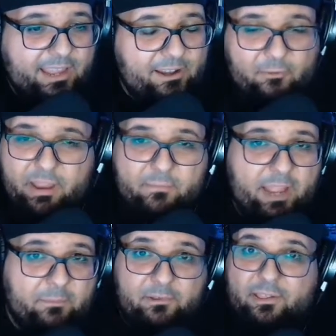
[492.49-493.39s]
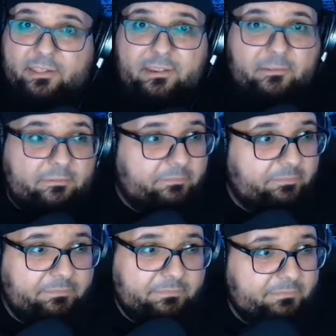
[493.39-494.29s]
Maybe I'm just
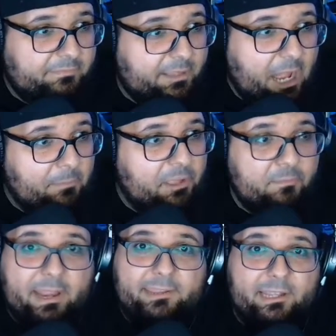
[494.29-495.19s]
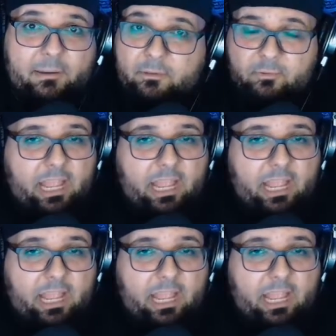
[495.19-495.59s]
speculating.